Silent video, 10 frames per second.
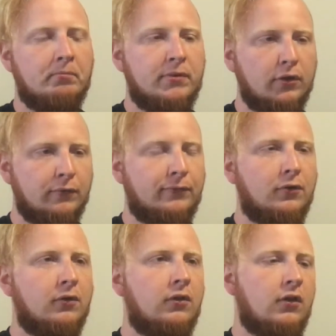
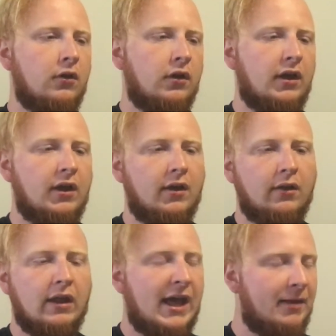beautiful
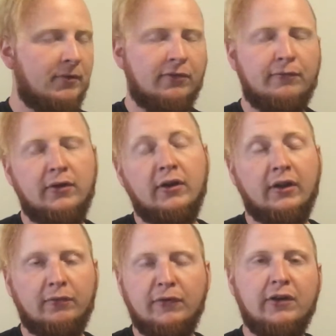and atmospheric.
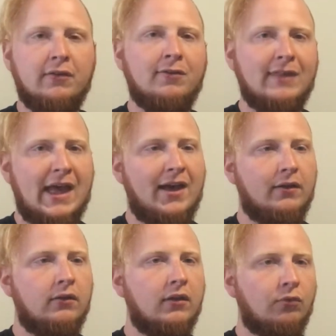It's very
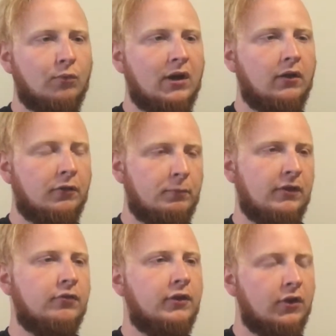sad as well,
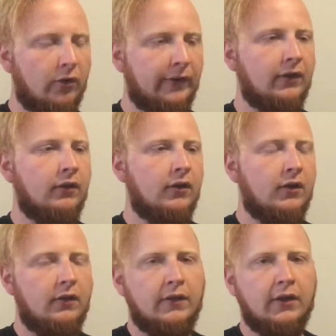especially knowing
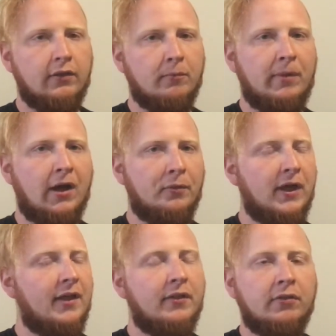that it's about
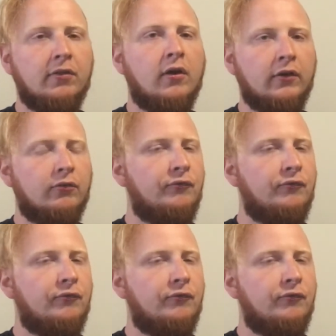that. This song is